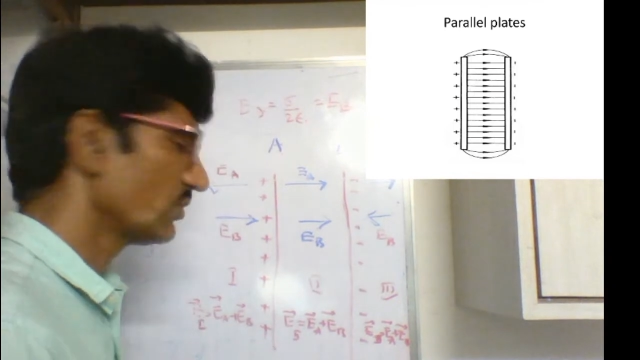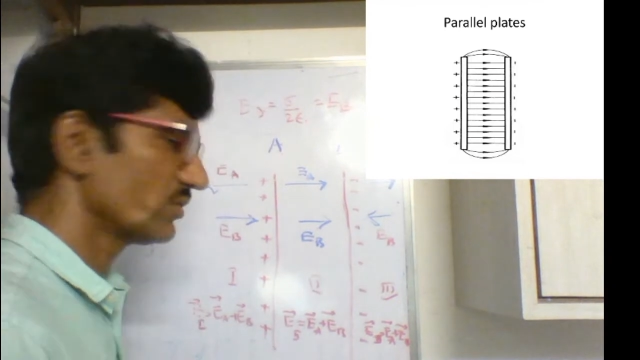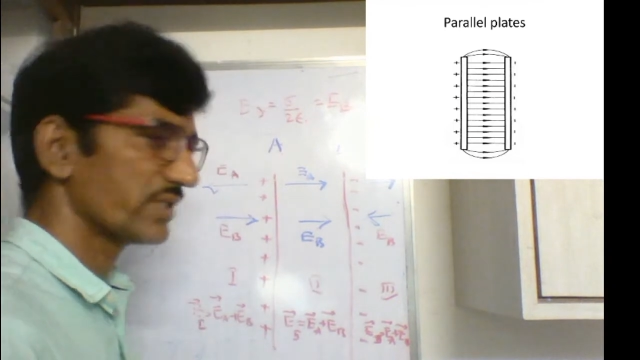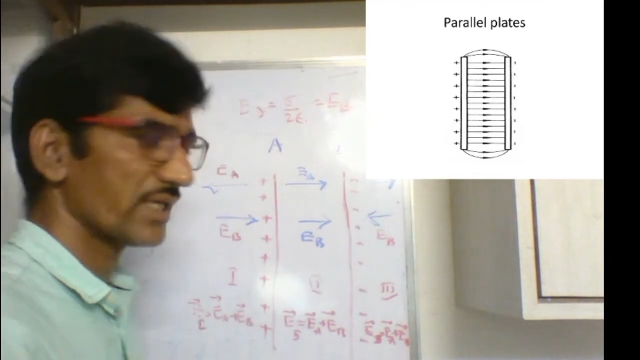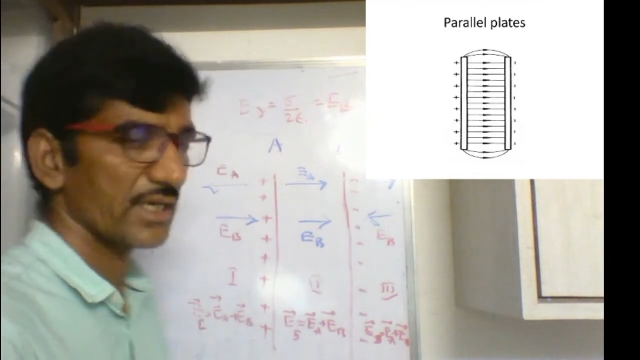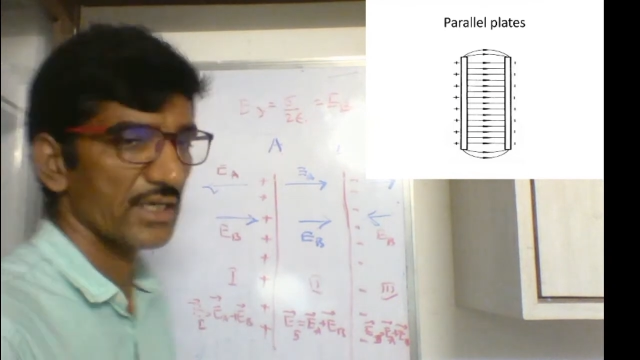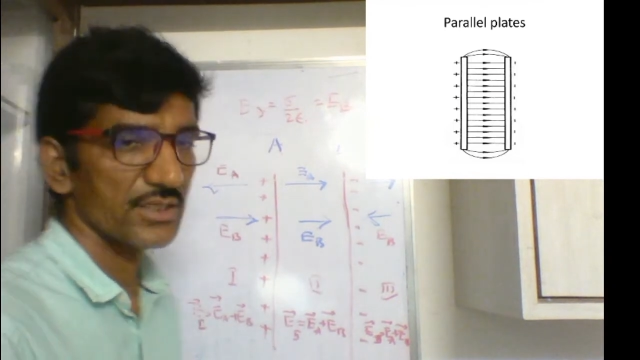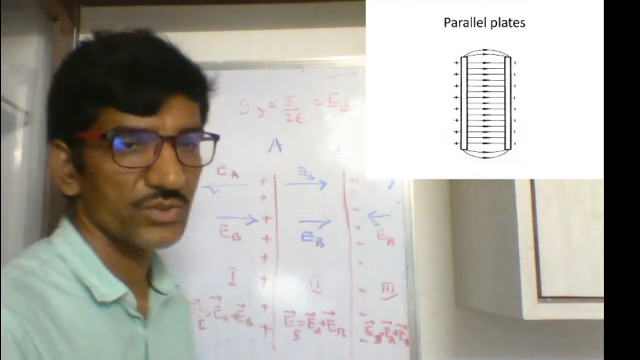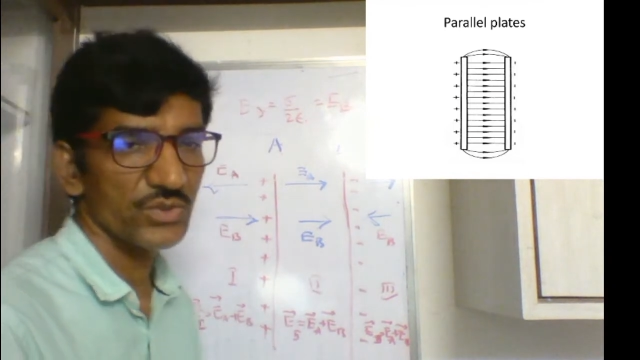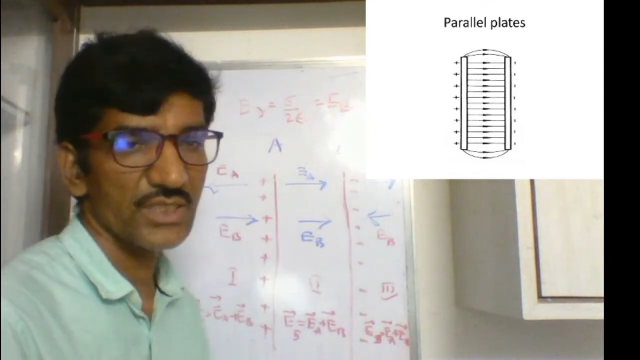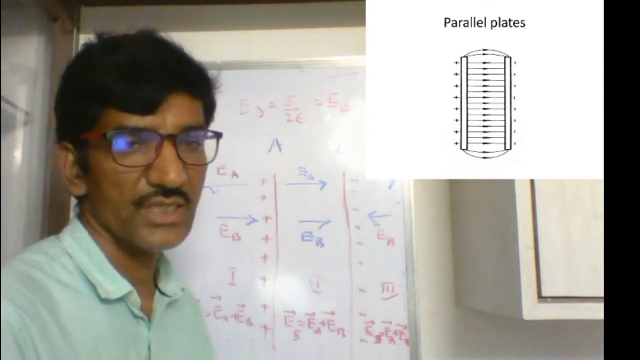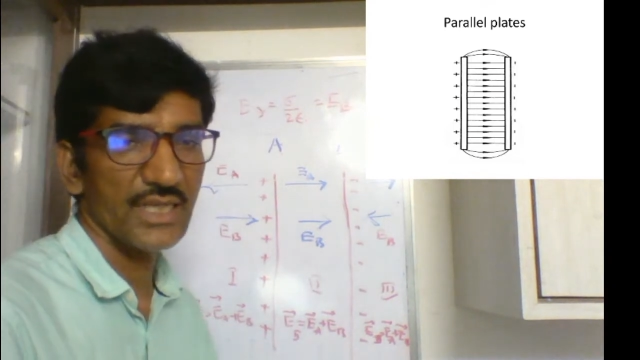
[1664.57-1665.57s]
the
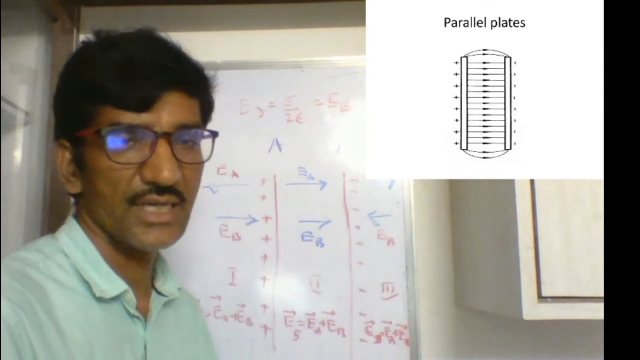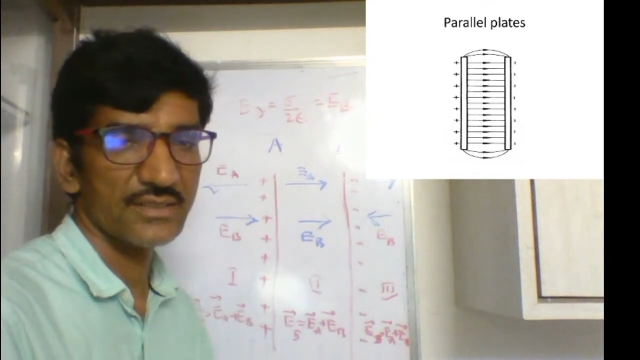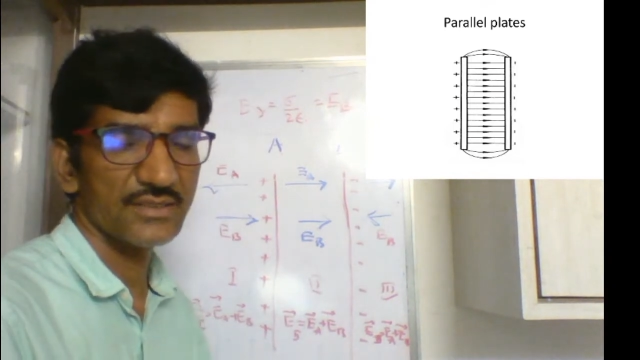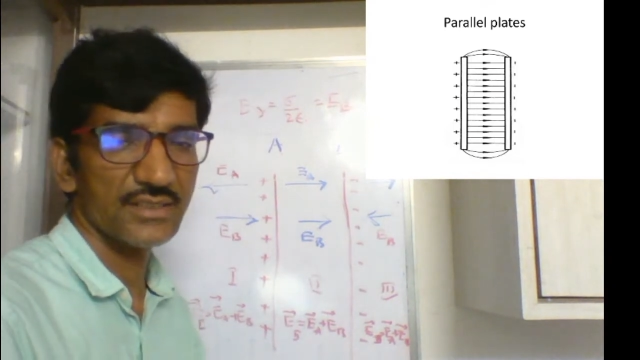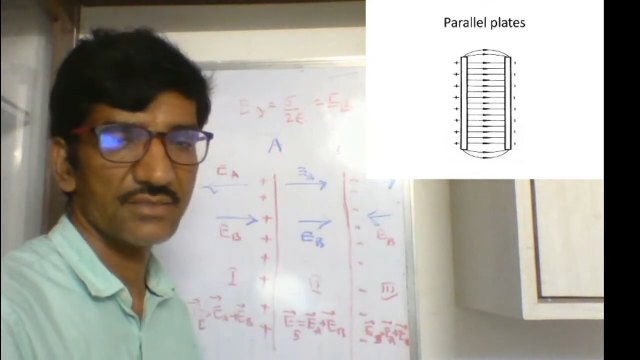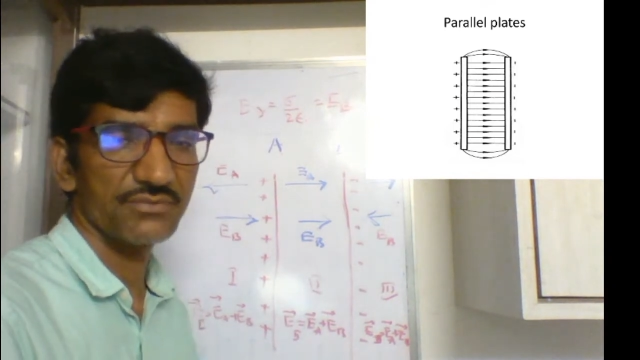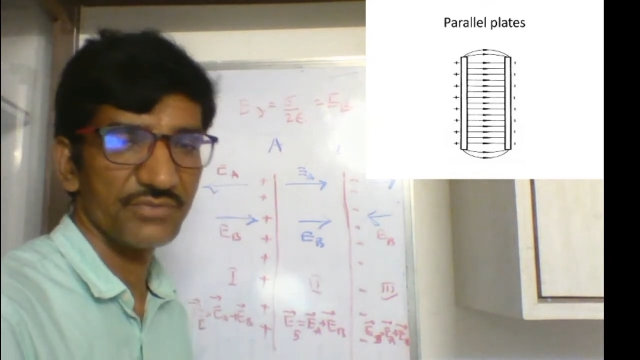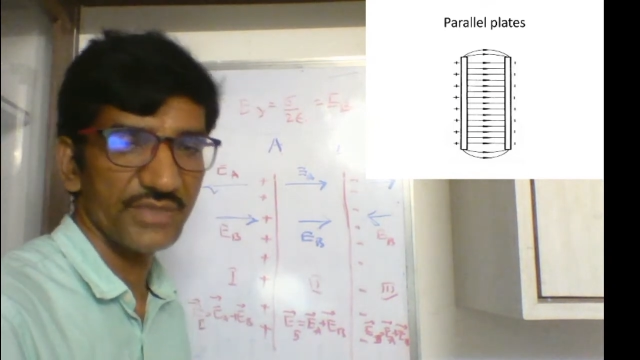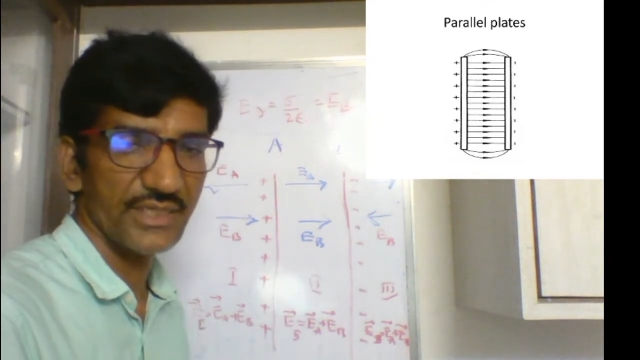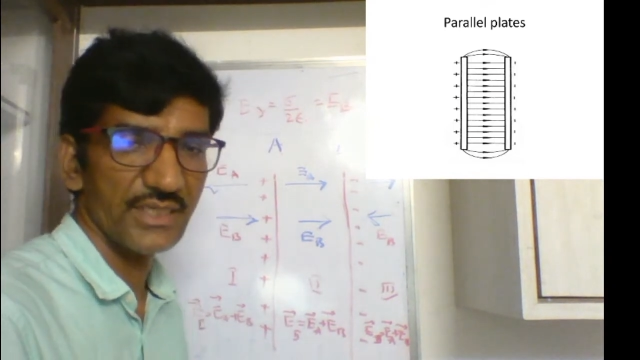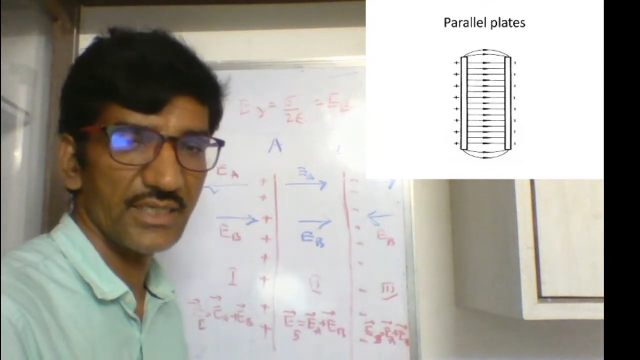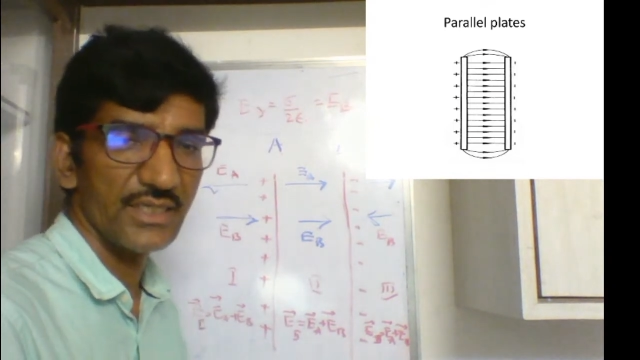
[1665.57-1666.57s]
total electric
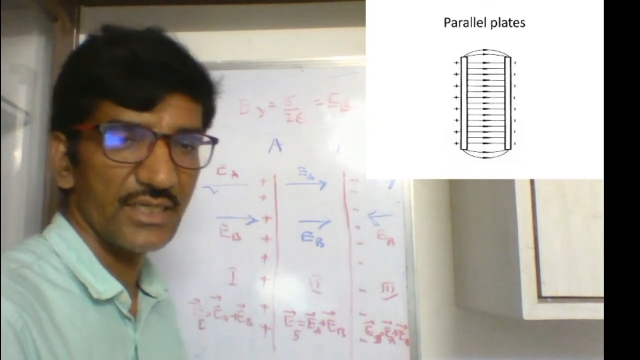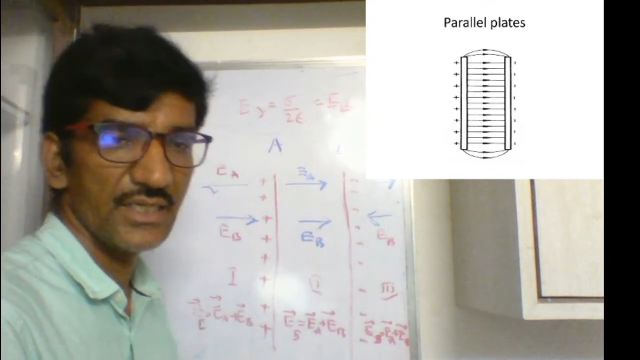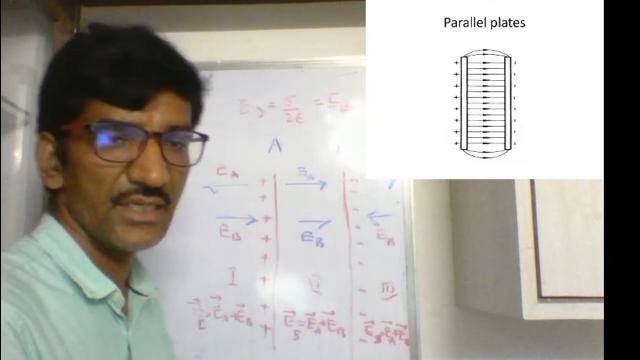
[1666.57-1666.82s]
field